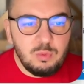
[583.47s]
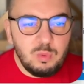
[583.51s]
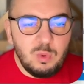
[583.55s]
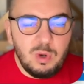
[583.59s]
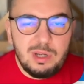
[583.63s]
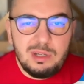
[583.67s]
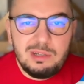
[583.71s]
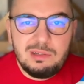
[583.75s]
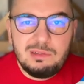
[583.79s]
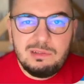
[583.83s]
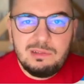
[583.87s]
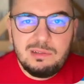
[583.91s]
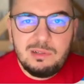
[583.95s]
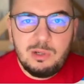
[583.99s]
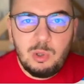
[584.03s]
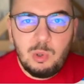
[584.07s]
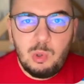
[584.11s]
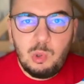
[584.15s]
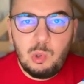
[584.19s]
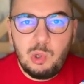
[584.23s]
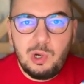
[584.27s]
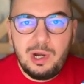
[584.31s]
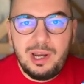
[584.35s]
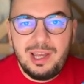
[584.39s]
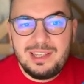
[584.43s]
one
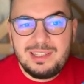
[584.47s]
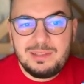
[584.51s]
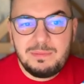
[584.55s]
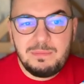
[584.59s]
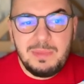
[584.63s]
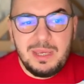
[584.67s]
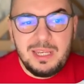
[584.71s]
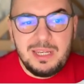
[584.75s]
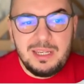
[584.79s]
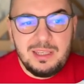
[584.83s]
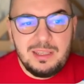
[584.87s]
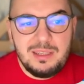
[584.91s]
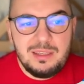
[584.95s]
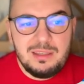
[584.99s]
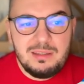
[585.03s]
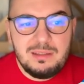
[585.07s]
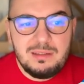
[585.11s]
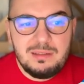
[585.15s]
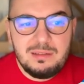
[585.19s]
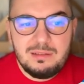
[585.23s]
or has many